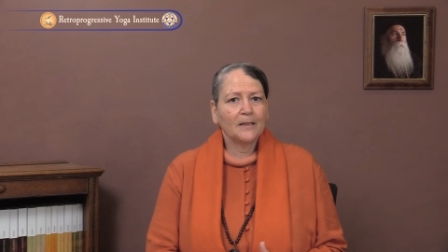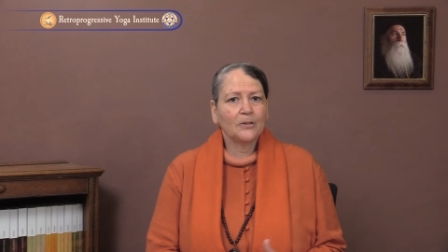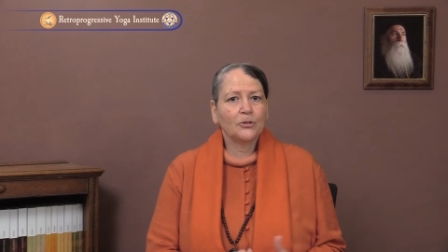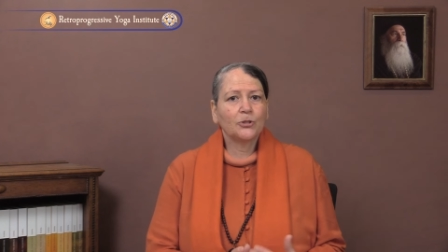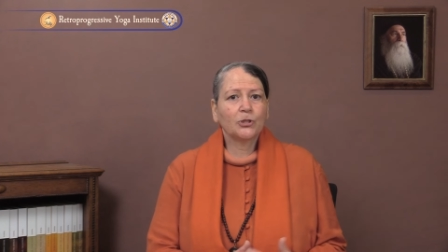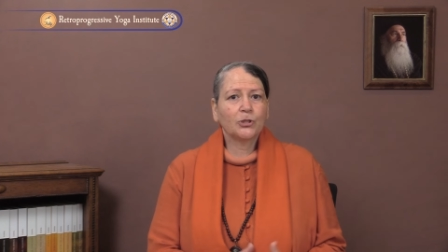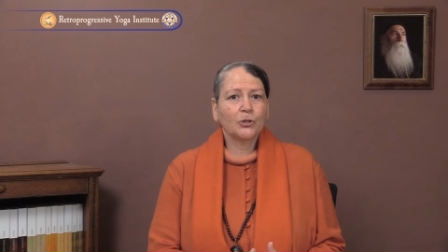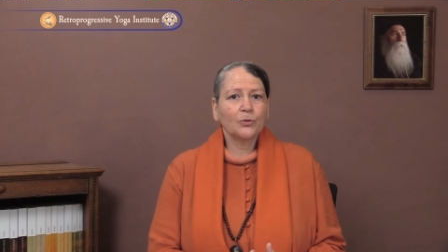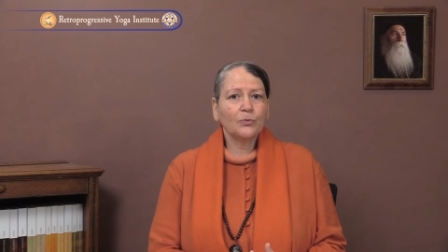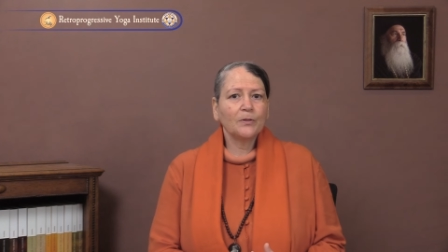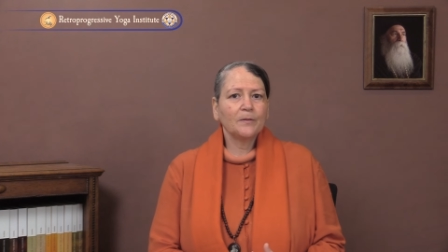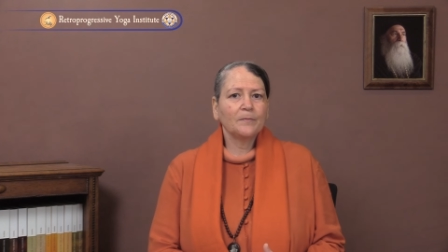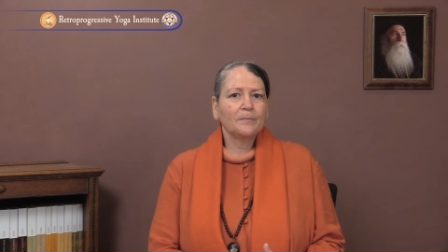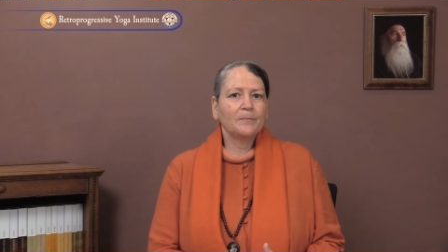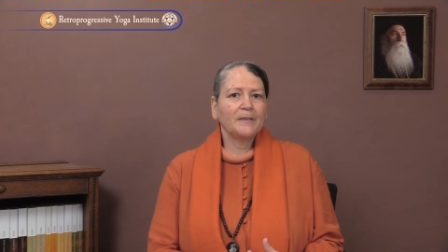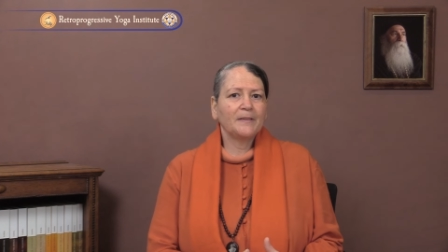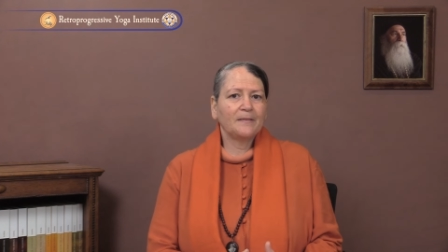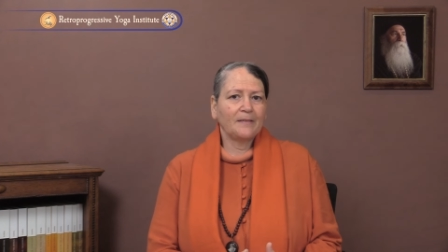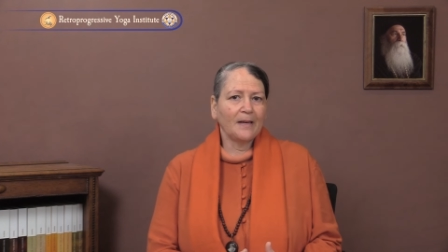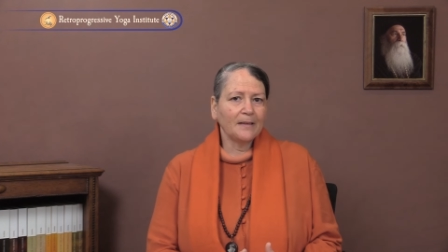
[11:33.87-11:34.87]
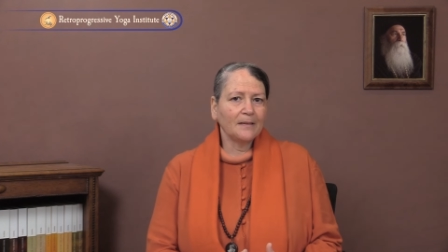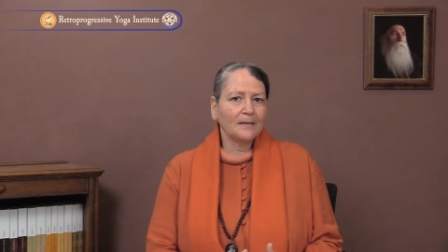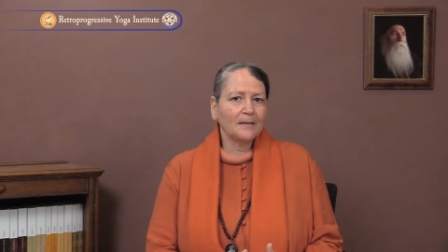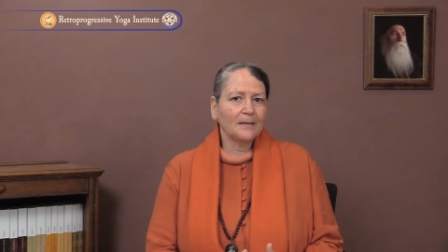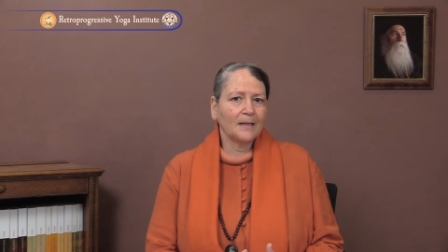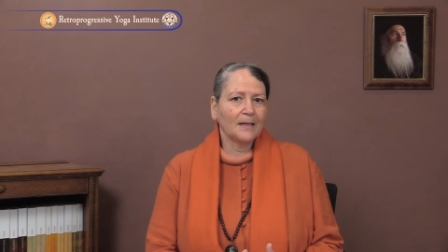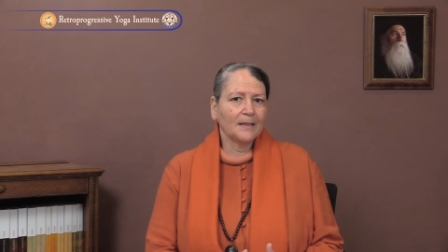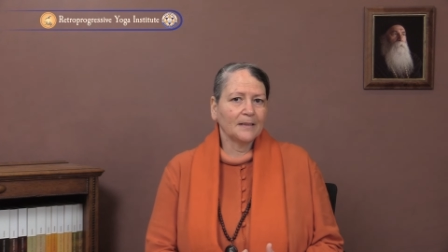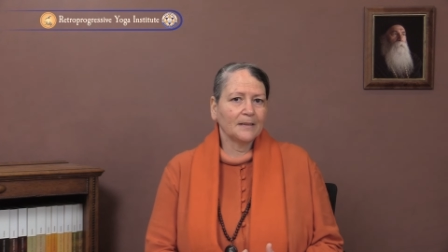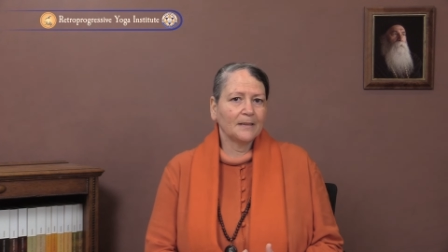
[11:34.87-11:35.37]
and shouldn't be
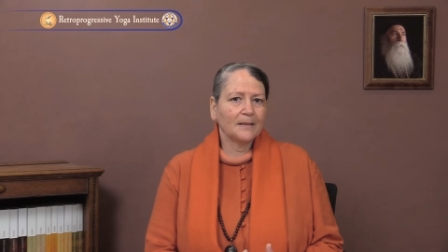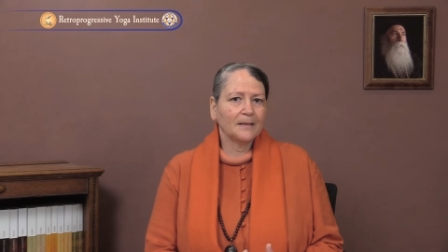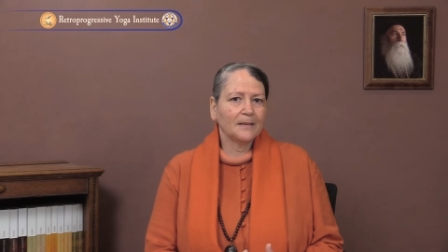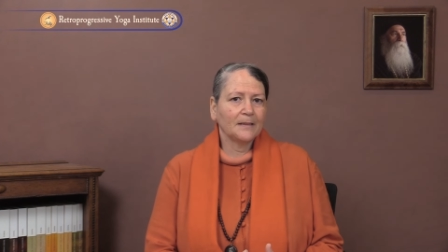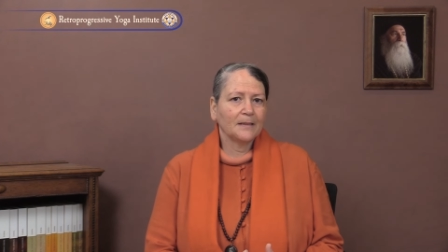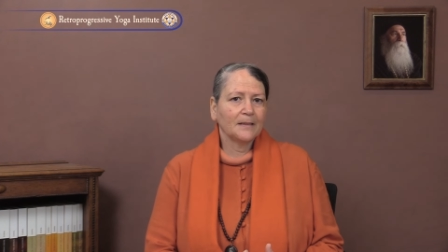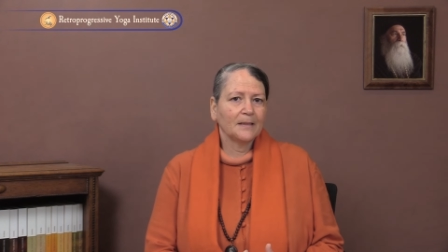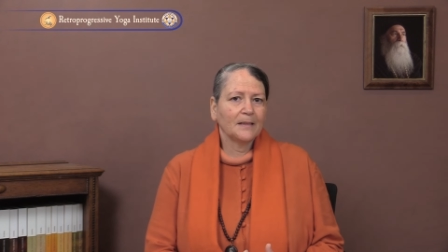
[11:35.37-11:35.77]
taken lightly.